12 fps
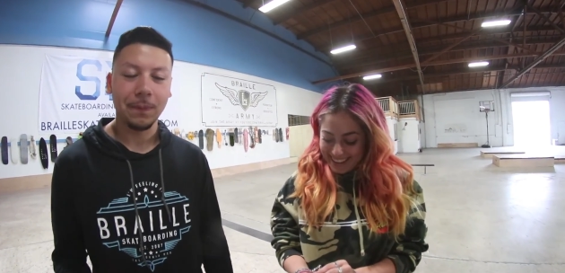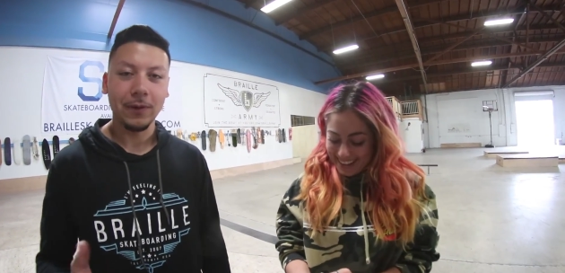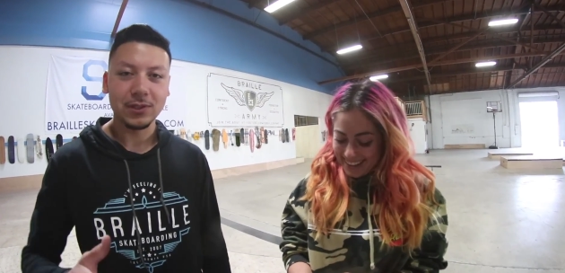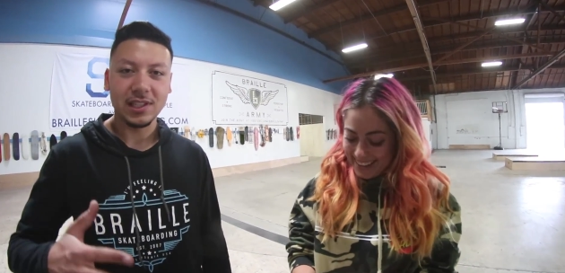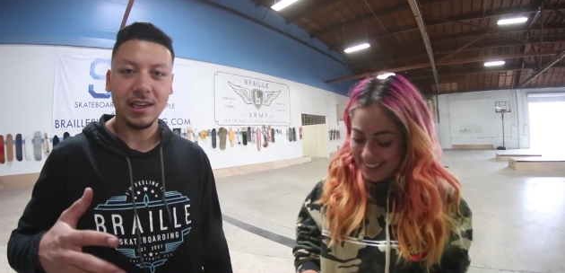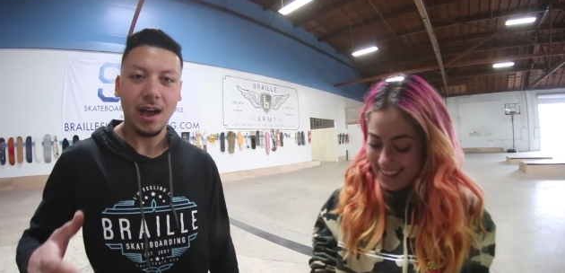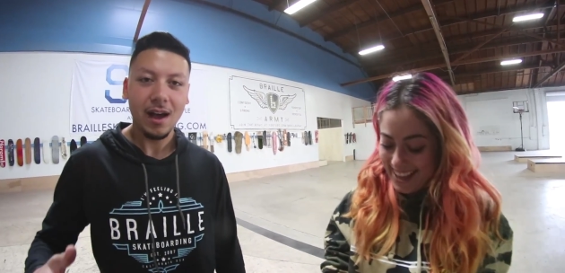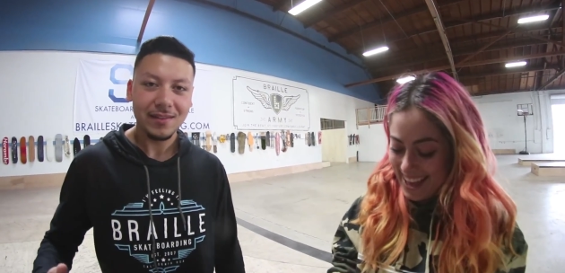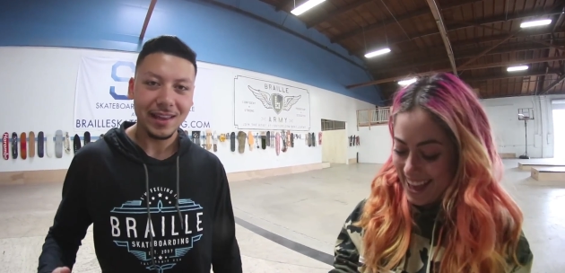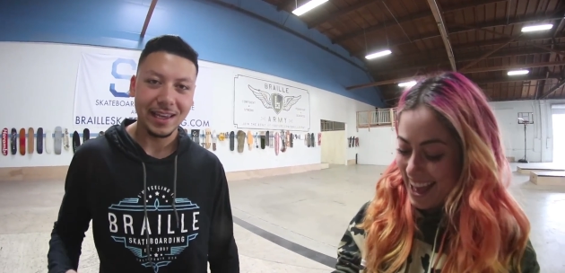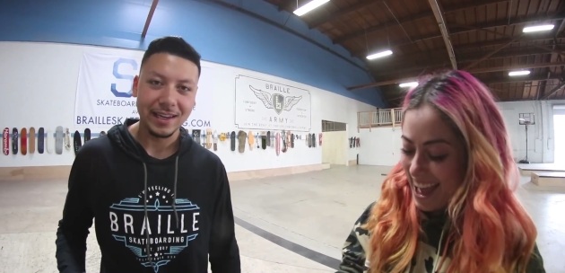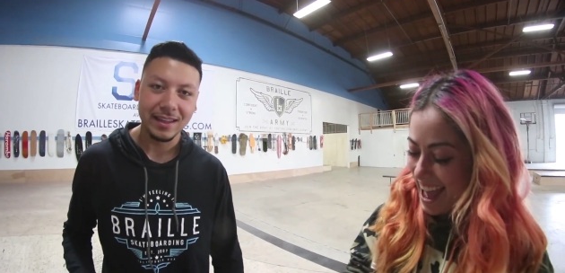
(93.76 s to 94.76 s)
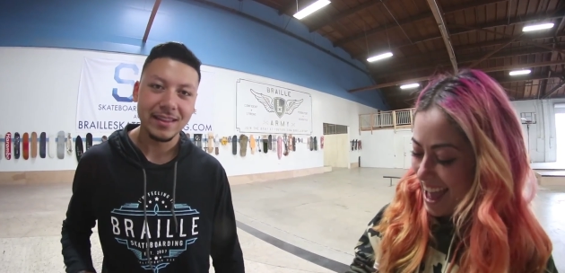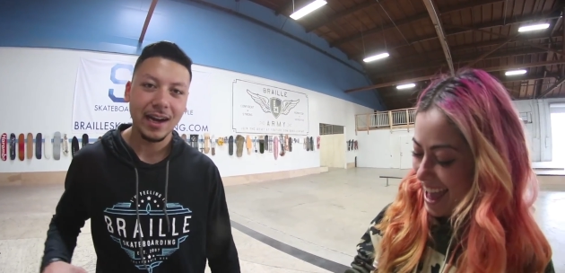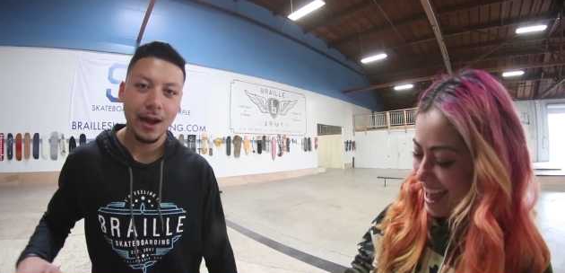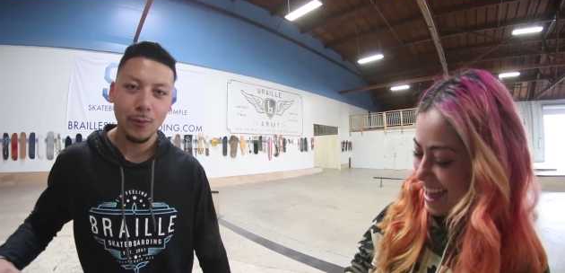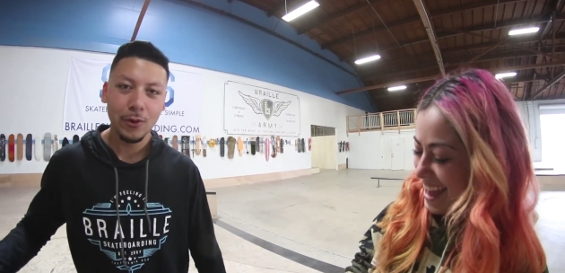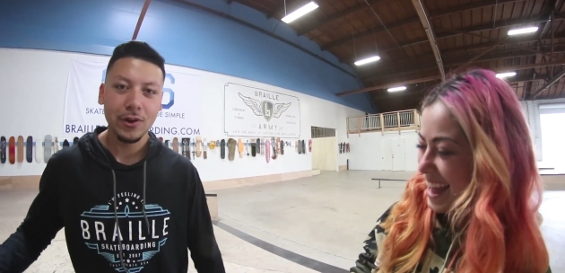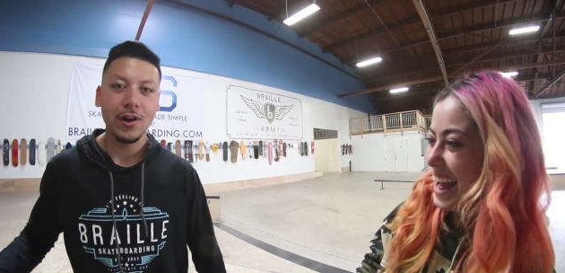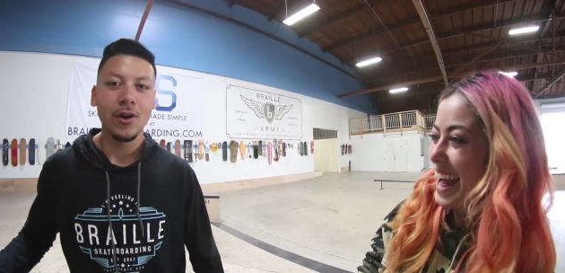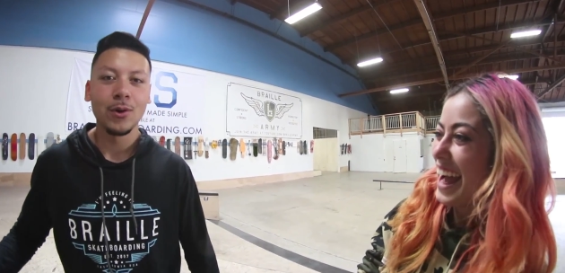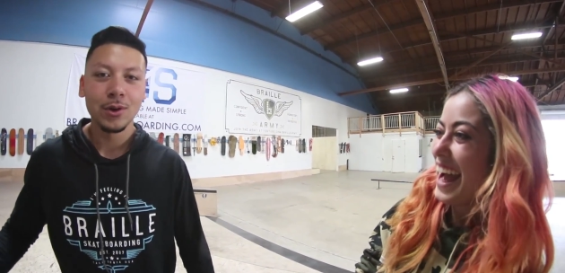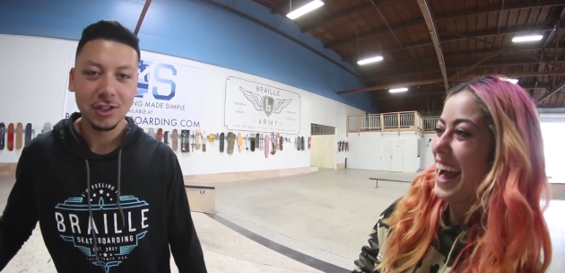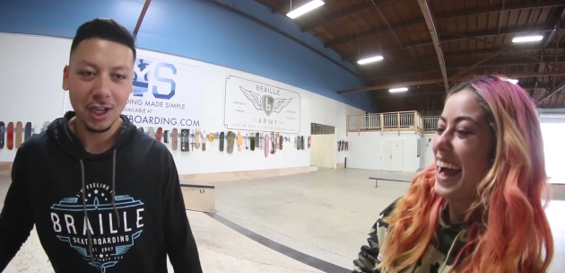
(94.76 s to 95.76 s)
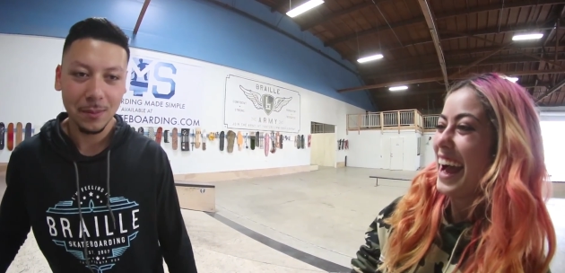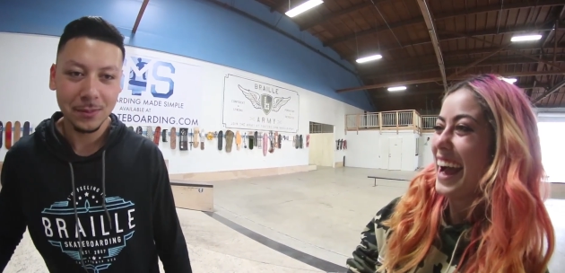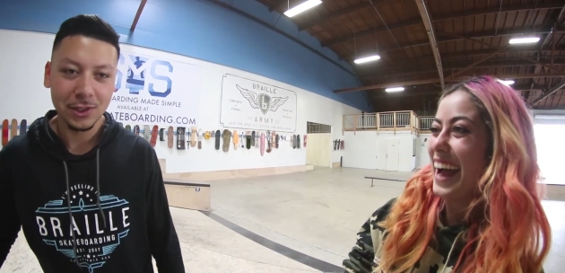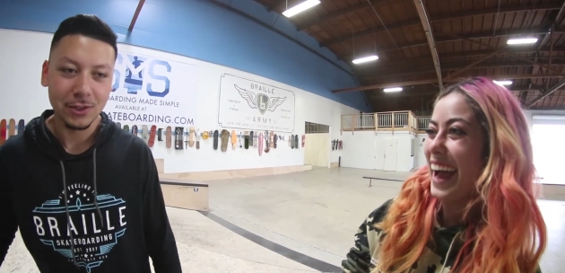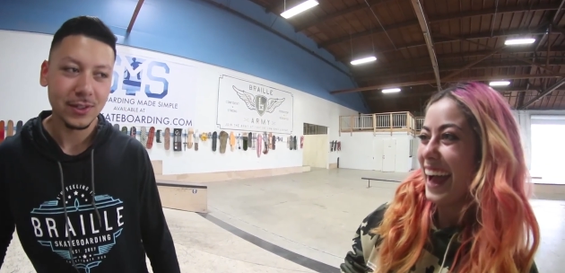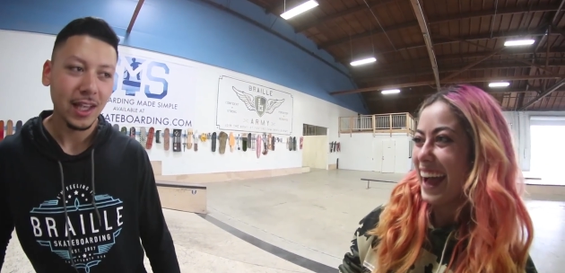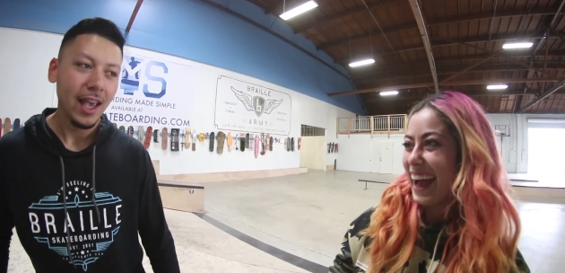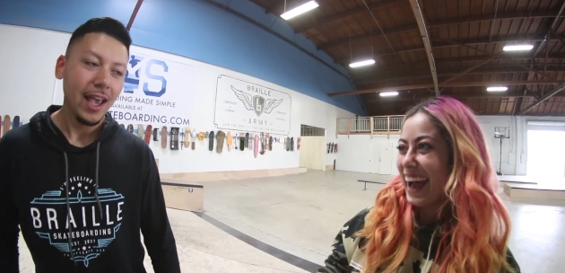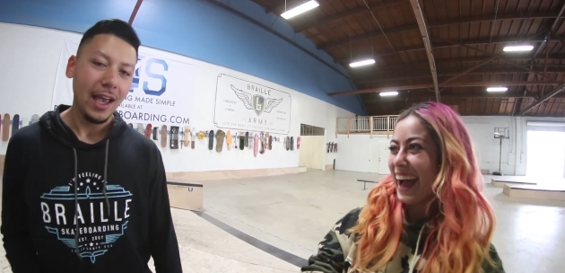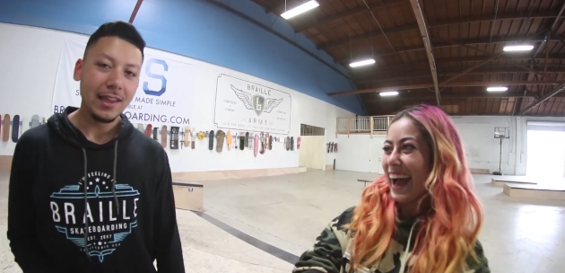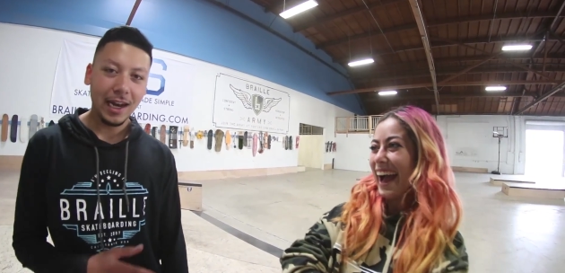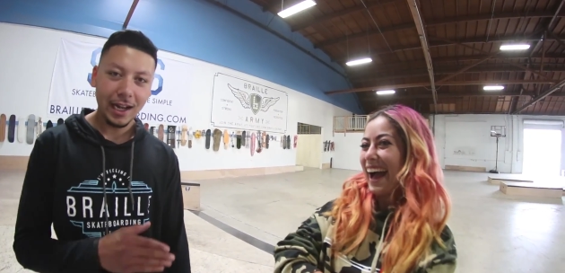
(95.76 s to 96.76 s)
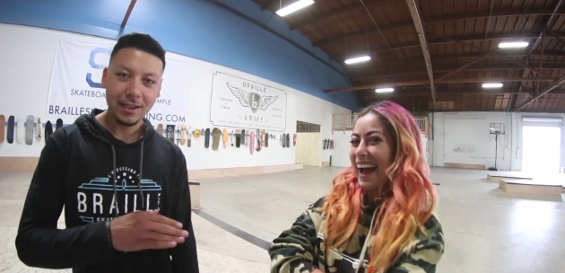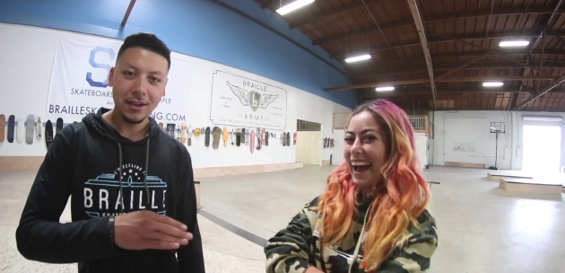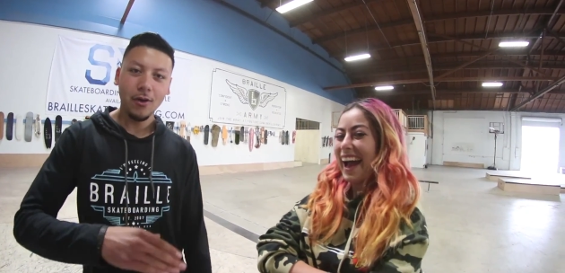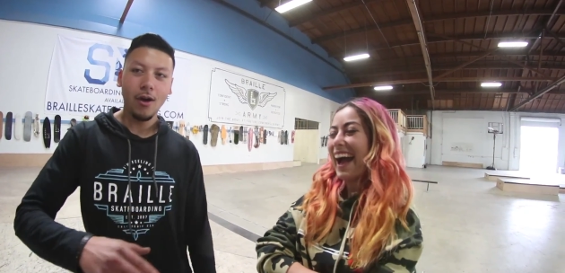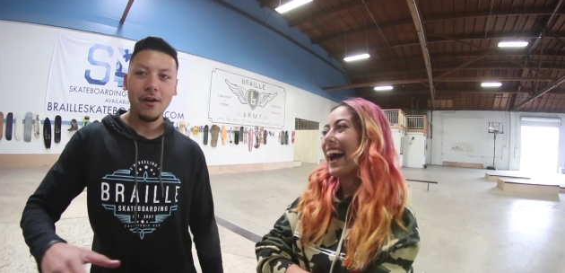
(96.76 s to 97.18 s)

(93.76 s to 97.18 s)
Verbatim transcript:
Speaker 1: supposed to not land it, then I wouldn't owe her Jamba Juice, and then I can go